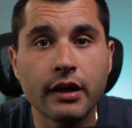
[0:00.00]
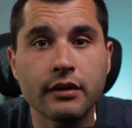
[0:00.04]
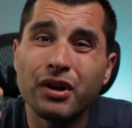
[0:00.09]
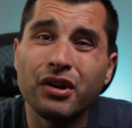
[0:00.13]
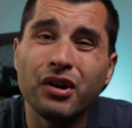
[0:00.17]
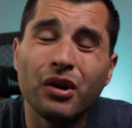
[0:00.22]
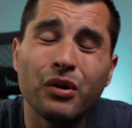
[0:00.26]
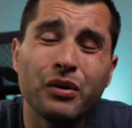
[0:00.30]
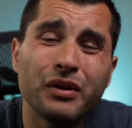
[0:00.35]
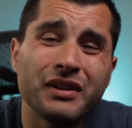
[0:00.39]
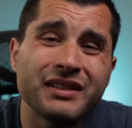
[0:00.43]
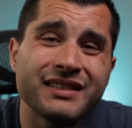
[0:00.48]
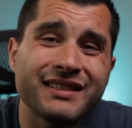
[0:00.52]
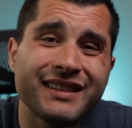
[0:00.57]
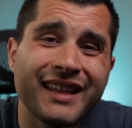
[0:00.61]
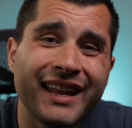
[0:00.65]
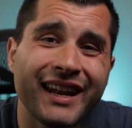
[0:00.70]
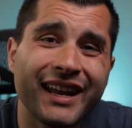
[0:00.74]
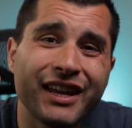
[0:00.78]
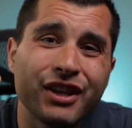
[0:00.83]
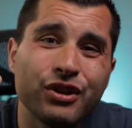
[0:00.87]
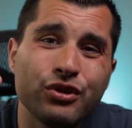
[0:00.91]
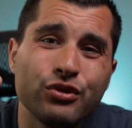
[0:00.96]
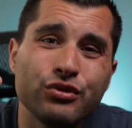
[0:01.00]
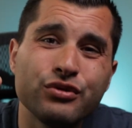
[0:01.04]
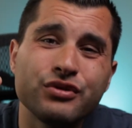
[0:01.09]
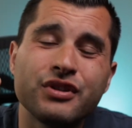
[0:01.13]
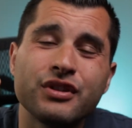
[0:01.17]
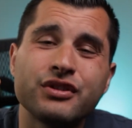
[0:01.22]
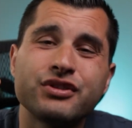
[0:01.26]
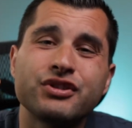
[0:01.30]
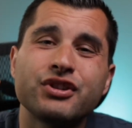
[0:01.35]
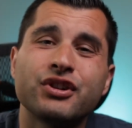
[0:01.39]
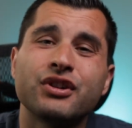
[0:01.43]
But notice that I use
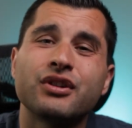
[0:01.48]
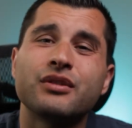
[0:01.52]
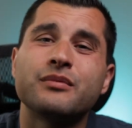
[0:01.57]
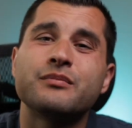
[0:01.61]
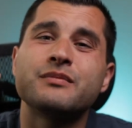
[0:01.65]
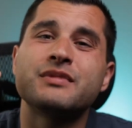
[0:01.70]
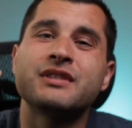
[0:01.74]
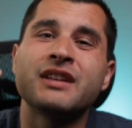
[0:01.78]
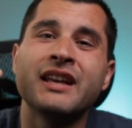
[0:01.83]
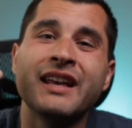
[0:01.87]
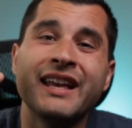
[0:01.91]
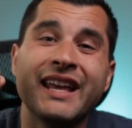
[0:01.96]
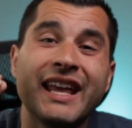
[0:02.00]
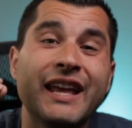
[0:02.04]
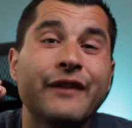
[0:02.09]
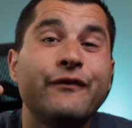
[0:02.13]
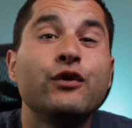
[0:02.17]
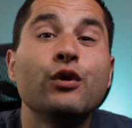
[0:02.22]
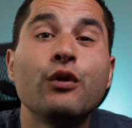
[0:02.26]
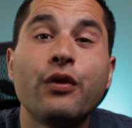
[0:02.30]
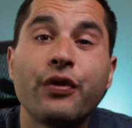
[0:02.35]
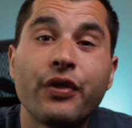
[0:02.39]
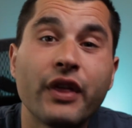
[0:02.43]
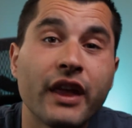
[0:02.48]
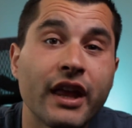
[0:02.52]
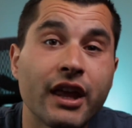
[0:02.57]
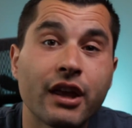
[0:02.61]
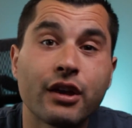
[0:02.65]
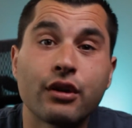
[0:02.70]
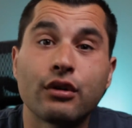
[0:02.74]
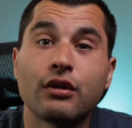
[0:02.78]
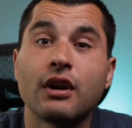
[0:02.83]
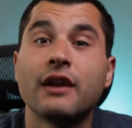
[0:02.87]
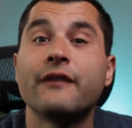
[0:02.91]
the terms if you
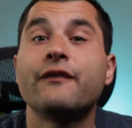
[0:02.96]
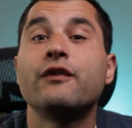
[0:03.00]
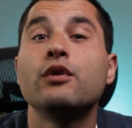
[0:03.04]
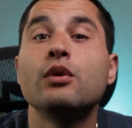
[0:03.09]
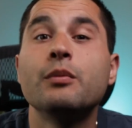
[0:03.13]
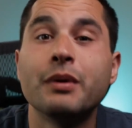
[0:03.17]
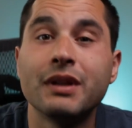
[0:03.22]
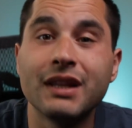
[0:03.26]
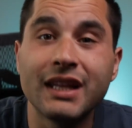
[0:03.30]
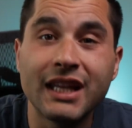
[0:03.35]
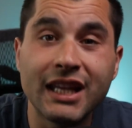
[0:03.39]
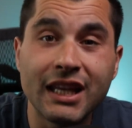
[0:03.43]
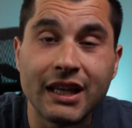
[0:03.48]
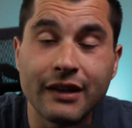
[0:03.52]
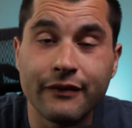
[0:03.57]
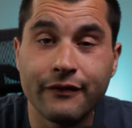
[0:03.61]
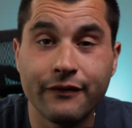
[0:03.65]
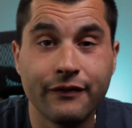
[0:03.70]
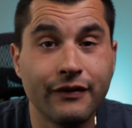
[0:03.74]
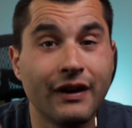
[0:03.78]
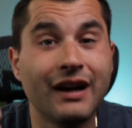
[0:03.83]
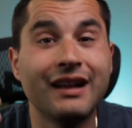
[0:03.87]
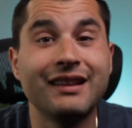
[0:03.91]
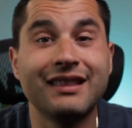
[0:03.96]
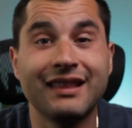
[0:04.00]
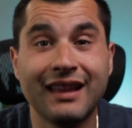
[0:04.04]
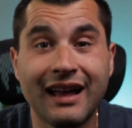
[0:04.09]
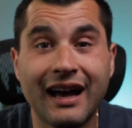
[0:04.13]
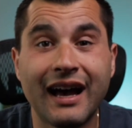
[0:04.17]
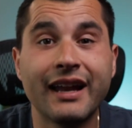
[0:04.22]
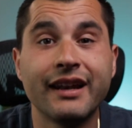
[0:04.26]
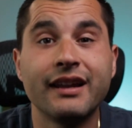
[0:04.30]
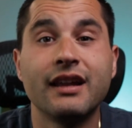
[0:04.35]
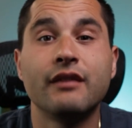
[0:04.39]
think or if you believe a
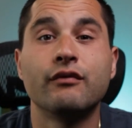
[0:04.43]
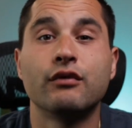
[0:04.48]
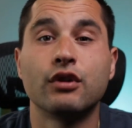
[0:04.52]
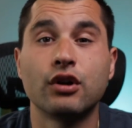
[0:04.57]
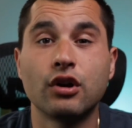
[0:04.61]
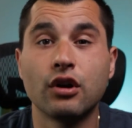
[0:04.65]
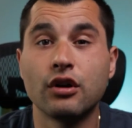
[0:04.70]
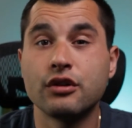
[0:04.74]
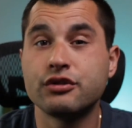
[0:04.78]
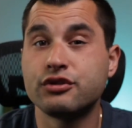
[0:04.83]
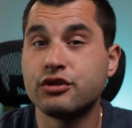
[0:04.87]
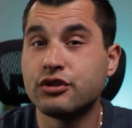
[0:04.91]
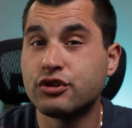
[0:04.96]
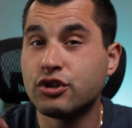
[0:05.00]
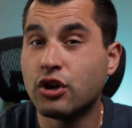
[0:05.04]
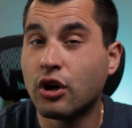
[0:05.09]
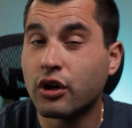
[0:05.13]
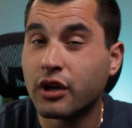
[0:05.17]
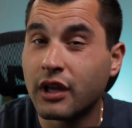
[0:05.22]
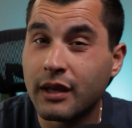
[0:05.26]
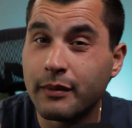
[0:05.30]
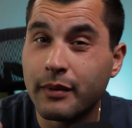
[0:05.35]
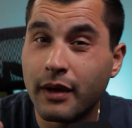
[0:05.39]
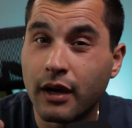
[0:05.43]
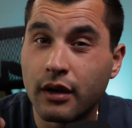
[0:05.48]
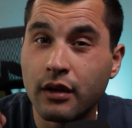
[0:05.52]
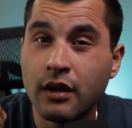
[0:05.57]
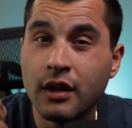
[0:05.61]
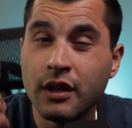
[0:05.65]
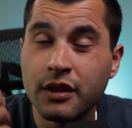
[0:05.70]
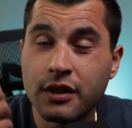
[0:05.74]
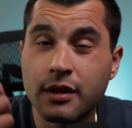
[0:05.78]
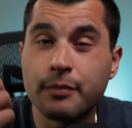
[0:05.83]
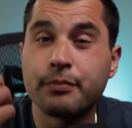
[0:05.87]
lot in regards to talking
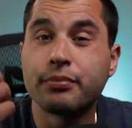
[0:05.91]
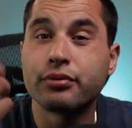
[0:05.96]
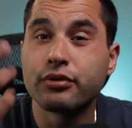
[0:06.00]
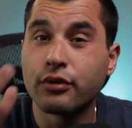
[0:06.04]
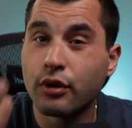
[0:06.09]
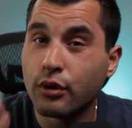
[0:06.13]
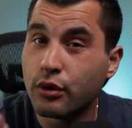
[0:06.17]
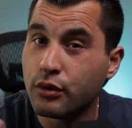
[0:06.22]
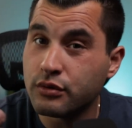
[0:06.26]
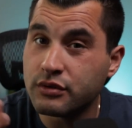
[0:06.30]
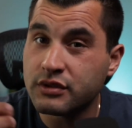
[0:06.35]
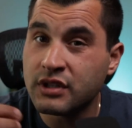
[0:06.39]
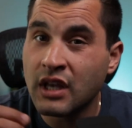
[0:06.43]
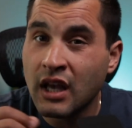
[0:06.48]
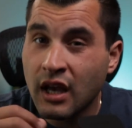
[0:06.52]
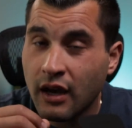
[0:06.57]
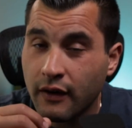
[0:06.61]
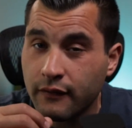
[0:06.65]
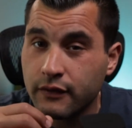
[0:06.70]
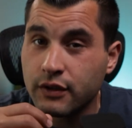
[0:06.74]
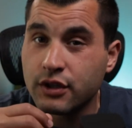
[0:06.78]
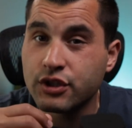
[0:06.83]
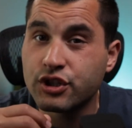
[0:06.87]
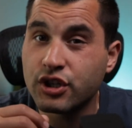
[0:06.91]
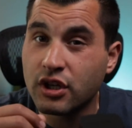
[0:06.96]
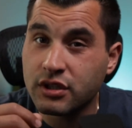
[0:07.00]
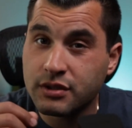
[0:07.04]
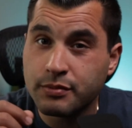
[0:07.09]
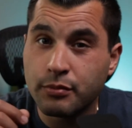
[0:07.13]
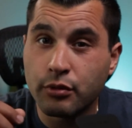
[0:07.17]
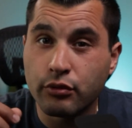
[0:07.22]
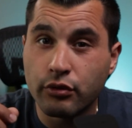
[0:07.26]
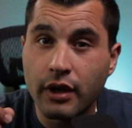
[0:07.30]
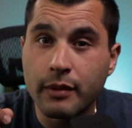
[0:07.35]
about the pros of an
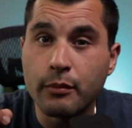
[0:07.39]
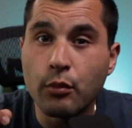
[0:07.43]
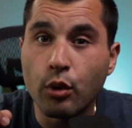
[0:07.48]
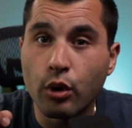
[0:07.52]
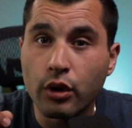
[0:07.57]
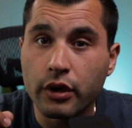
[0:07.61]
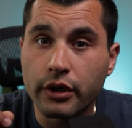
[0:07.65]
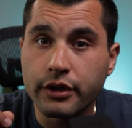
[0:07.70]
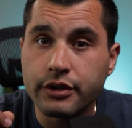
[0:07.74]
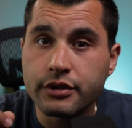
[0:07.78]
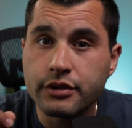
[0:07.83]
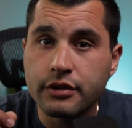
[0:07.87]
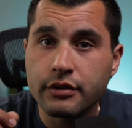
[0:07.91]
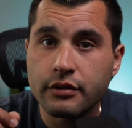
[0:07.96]
adjustable rate mortgage.